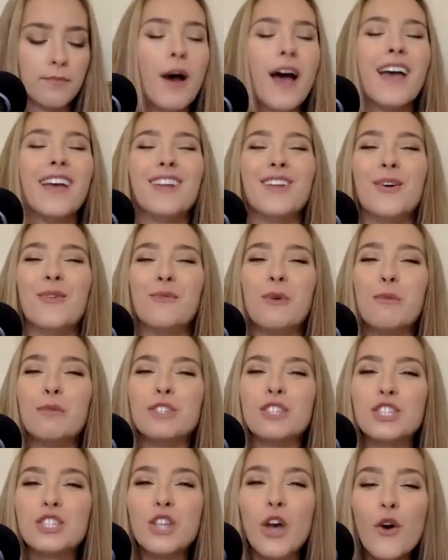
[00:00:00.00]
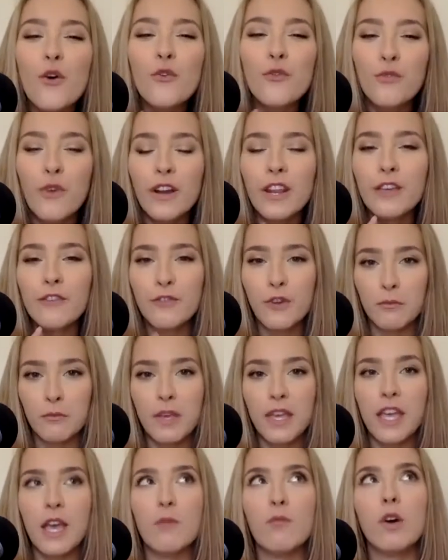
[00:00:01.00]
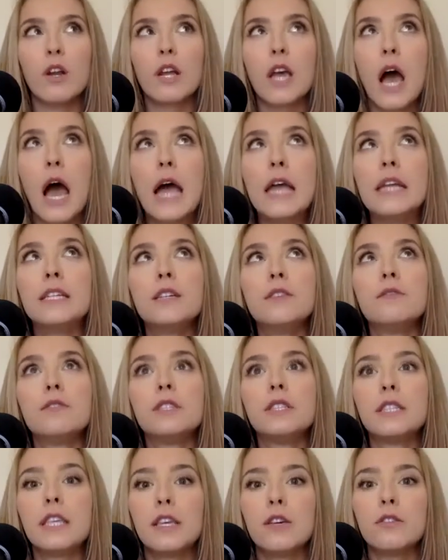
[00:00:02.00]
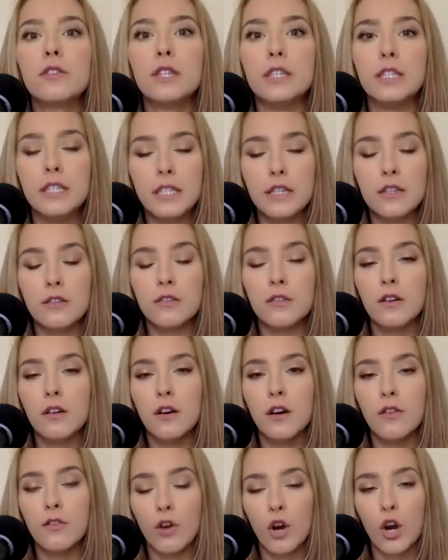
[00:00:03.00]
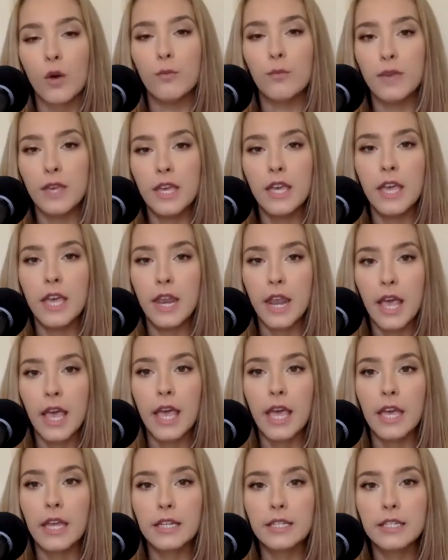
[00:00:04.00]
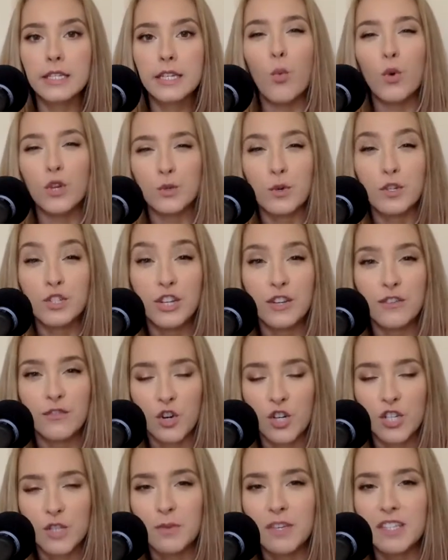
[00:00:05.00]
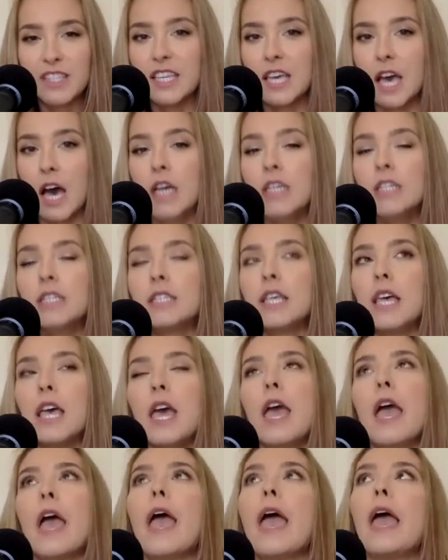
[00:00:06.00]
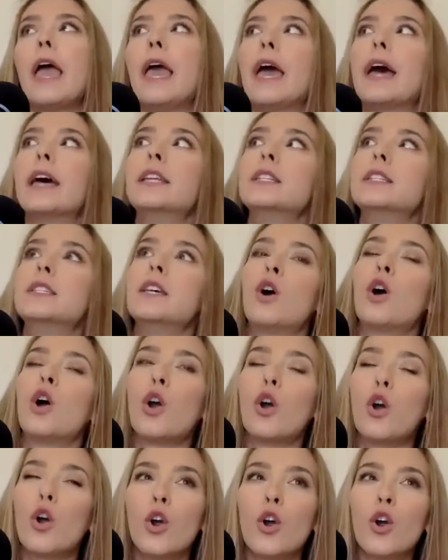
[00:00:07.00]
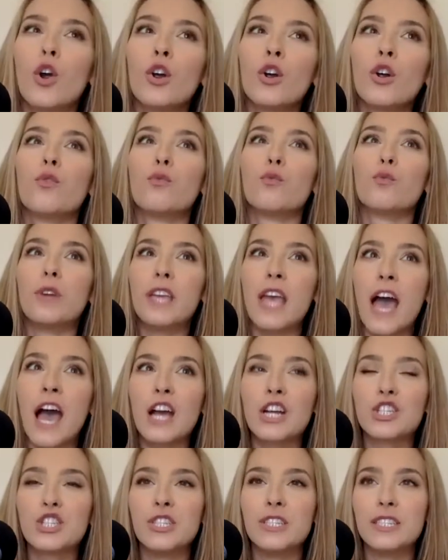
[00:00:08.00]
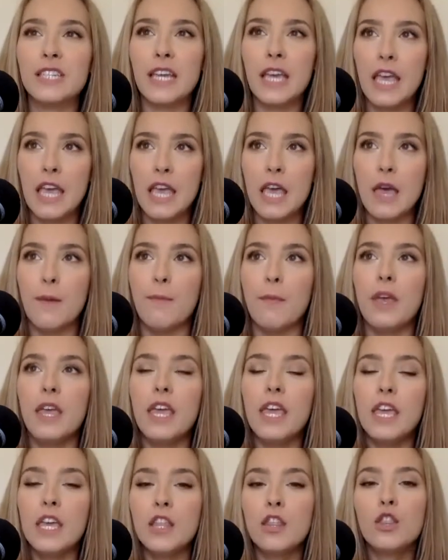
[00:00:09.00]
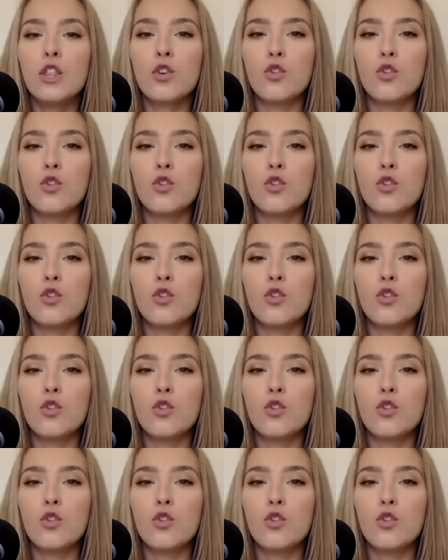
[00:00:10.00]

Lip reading: But what was so funny for me and what kind of sealed the deal of her being an 8 was when she first meets Gus And her reaction to him in the